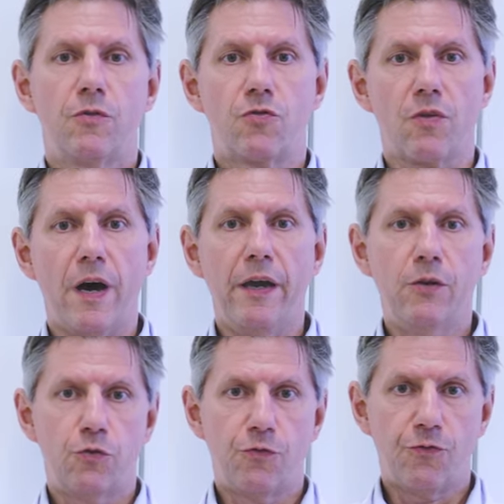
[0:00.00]

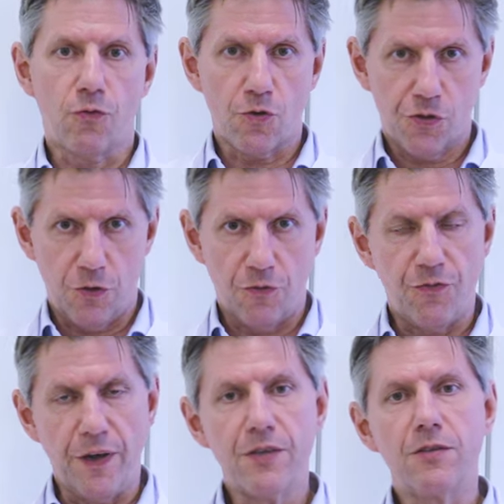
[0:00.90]
try to force your
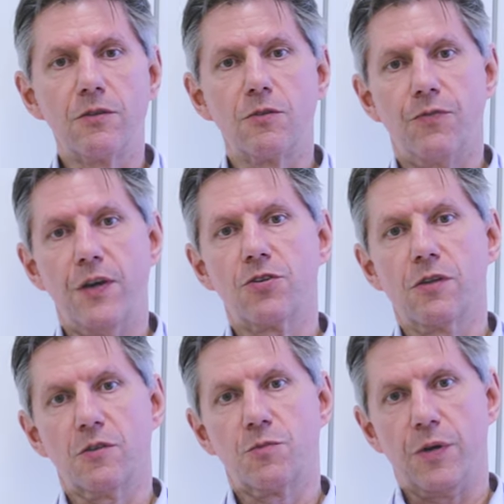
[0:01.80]
face into
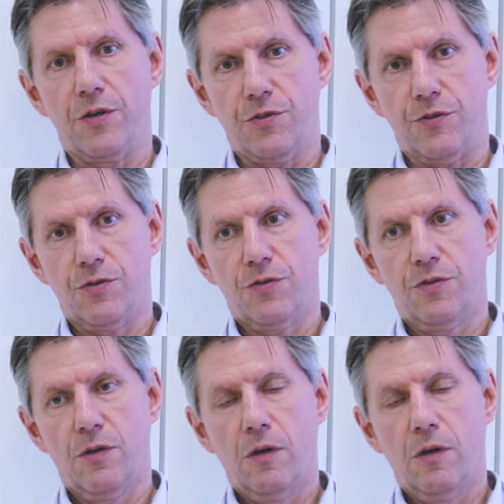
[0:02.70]
facial expressions.